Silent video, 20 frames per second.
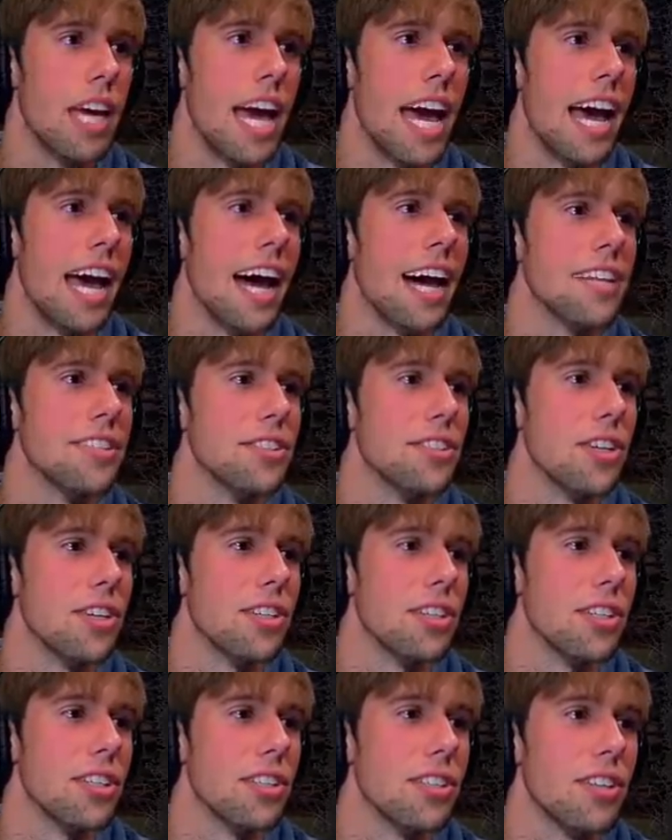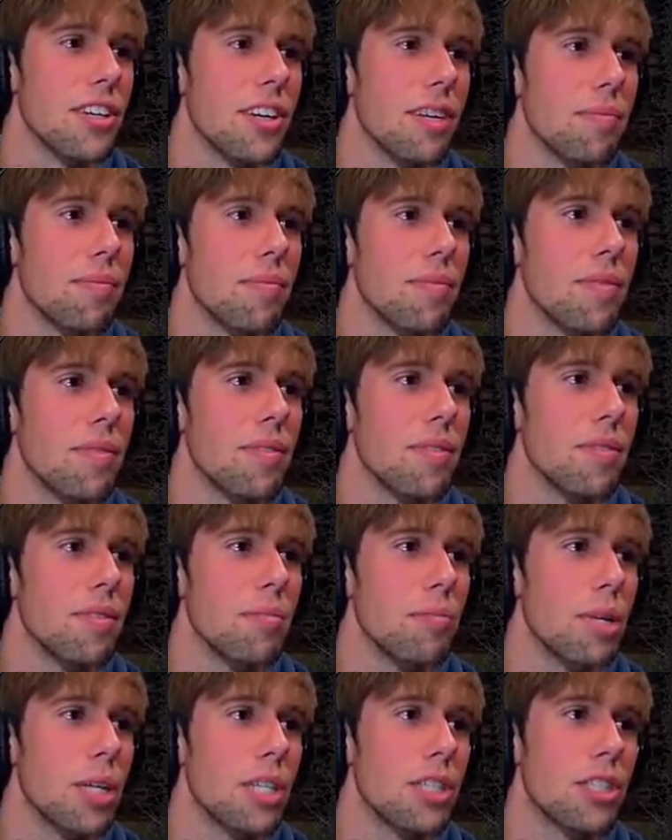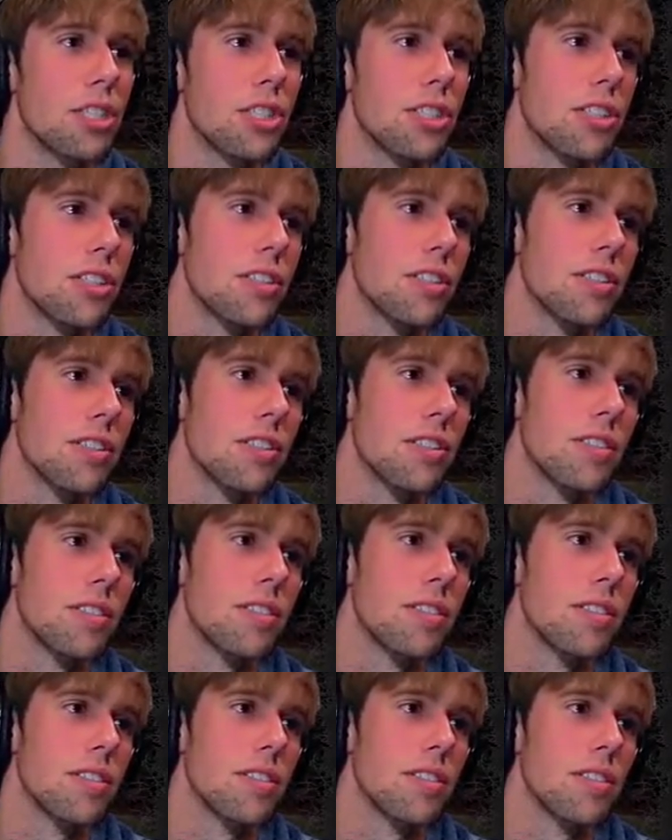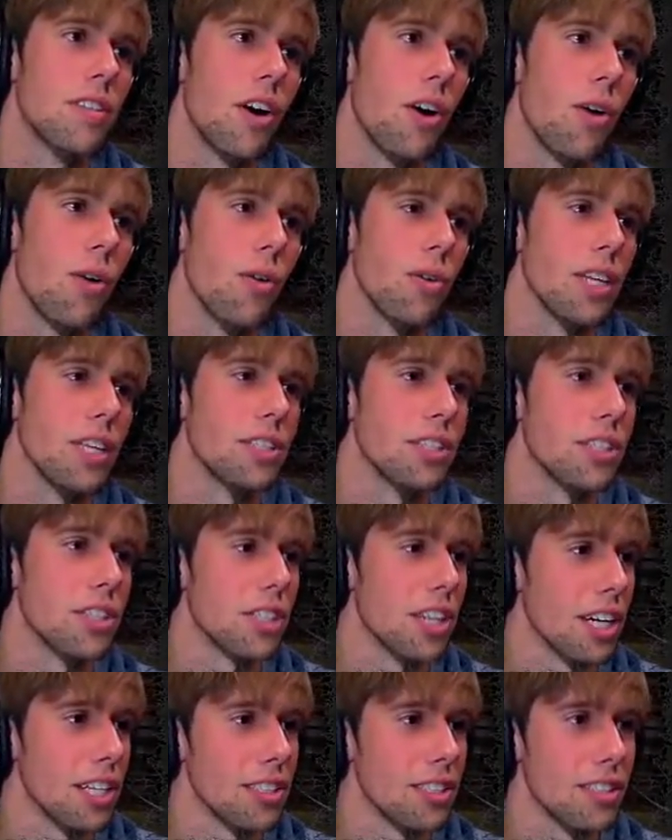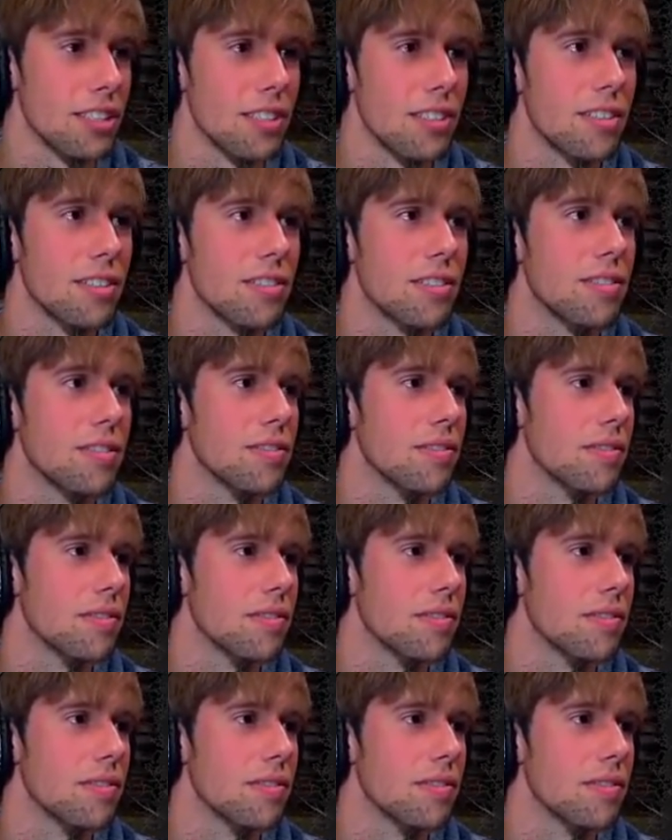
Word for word: Yeah, I saw you this time, bitch. Oh, that's just guts.